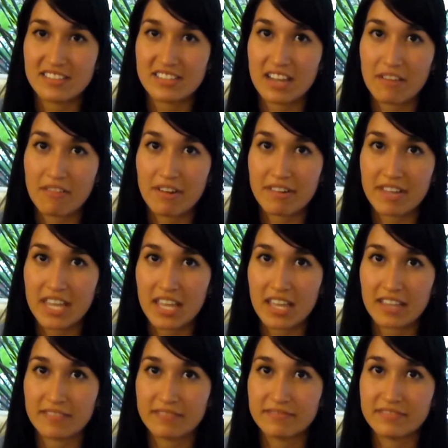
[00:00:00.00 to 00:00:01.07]
January
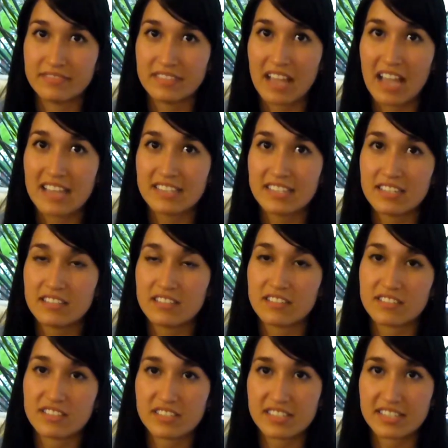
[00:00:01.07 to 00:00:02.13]
in
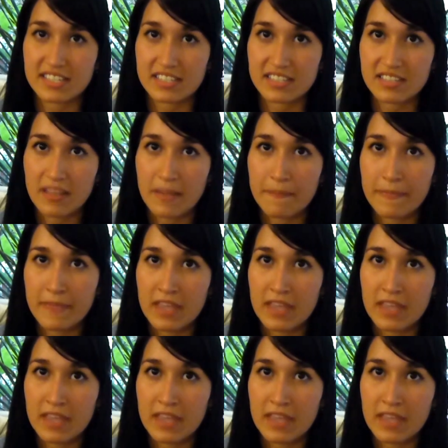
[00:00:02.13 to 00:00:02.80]
1936.